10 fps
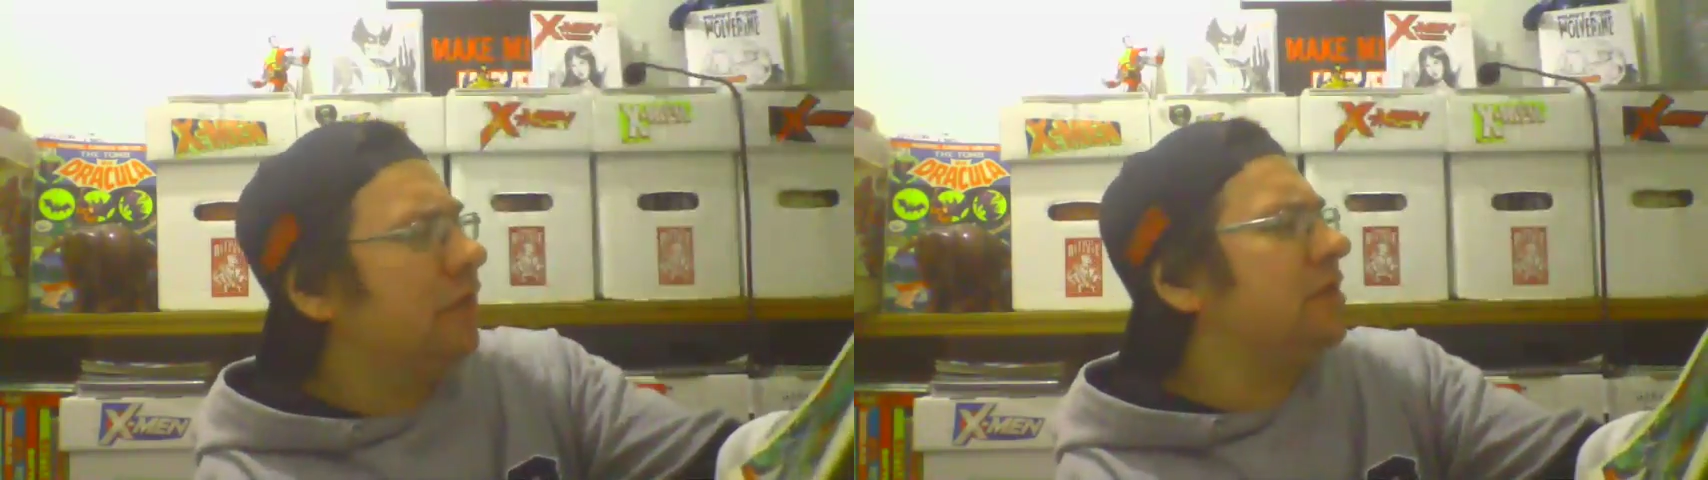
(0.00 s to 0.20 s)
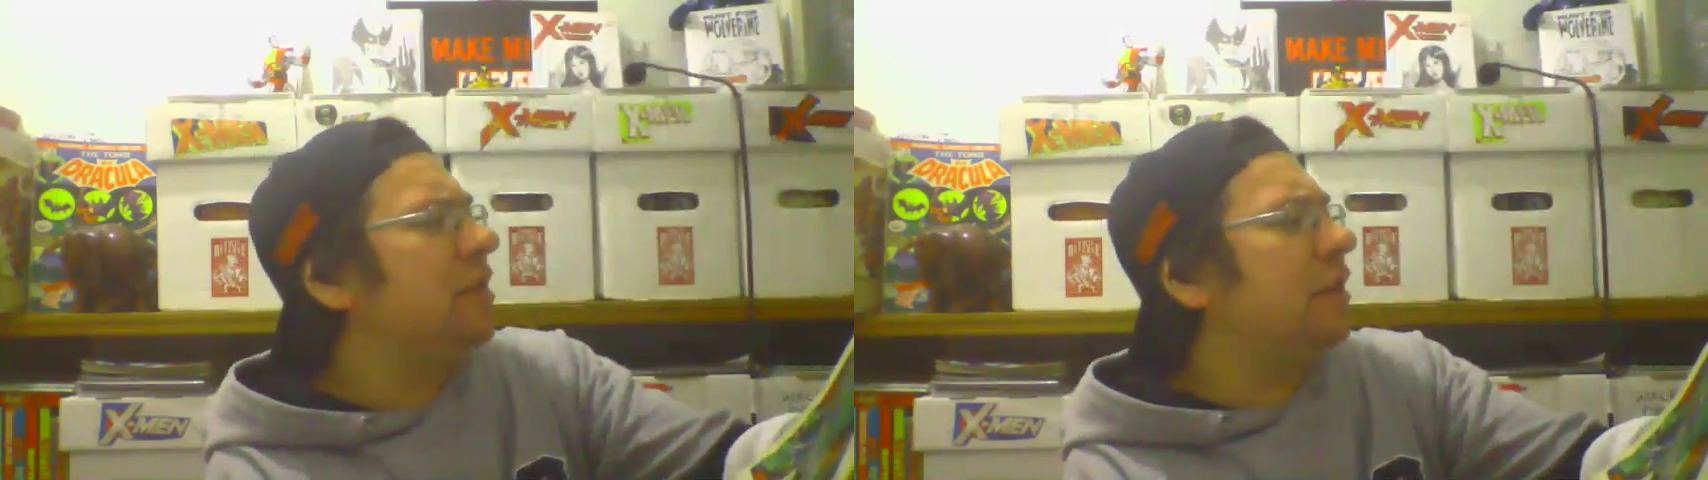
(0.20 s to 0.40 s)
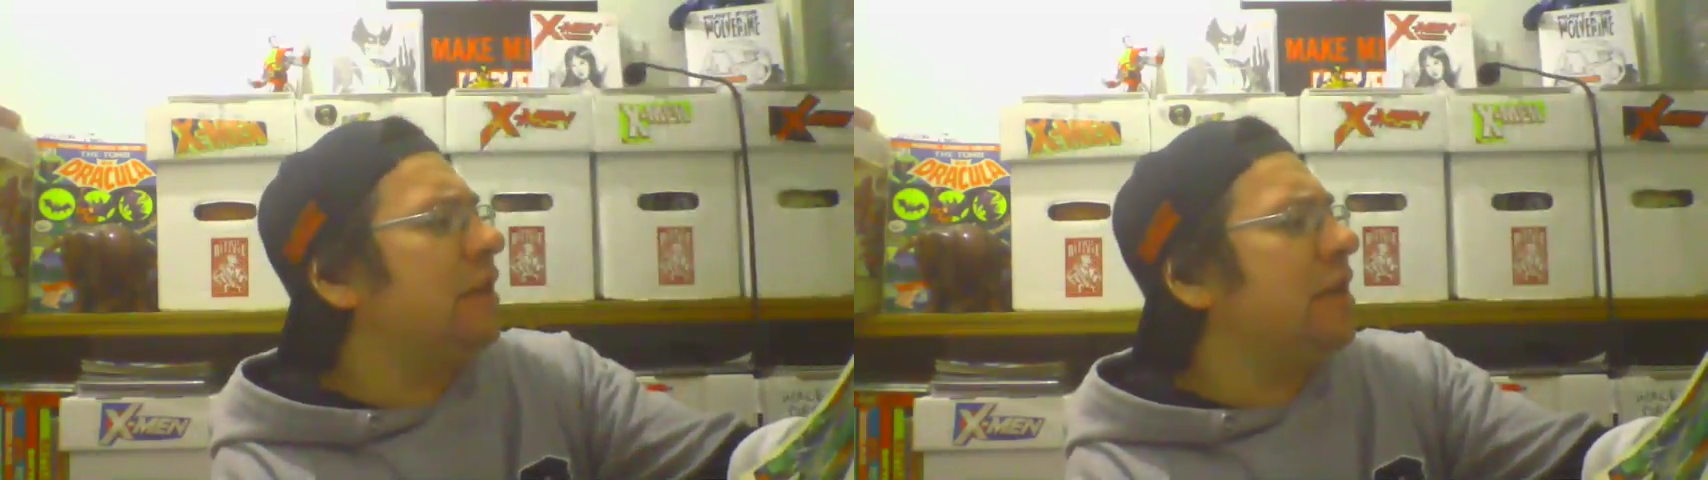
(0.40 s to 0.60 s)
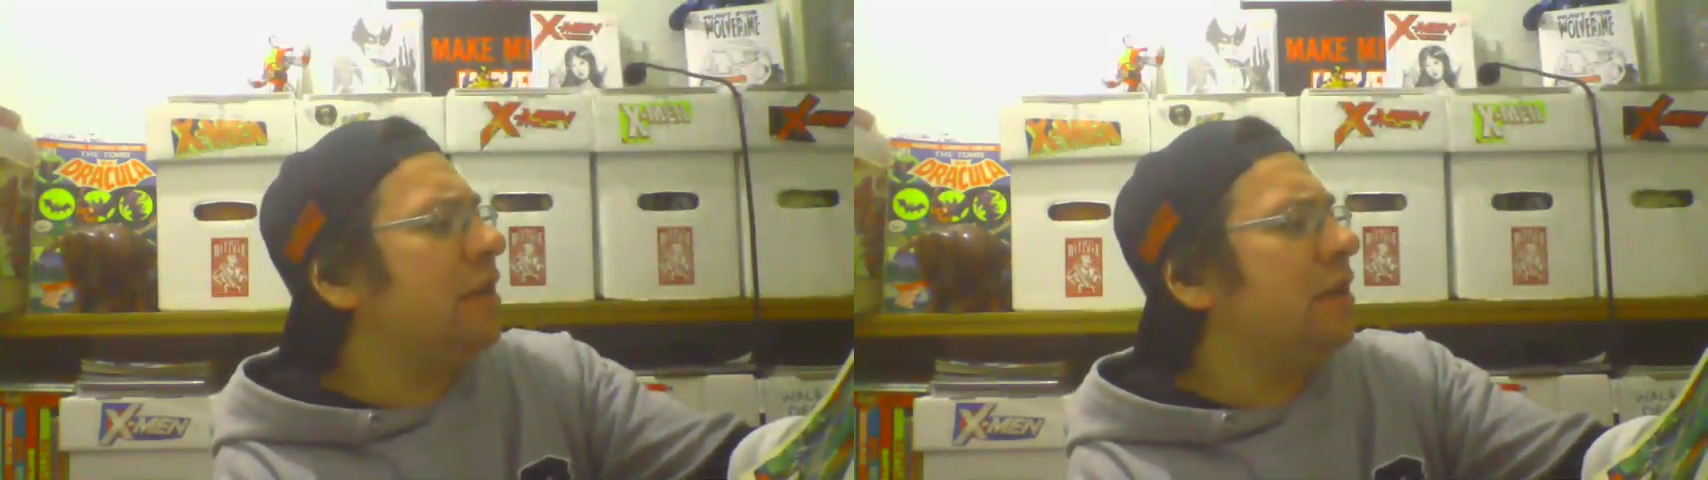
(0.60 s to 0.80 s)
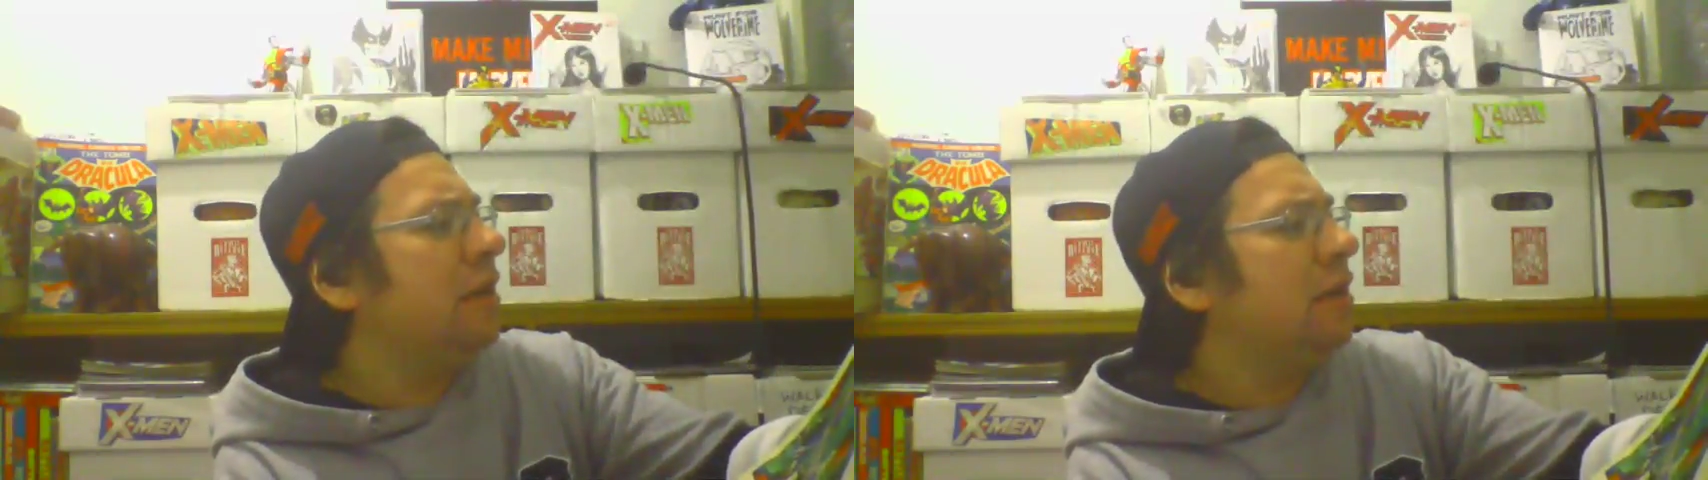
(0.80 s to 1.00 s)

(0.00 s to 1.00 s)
Is it the Klieg?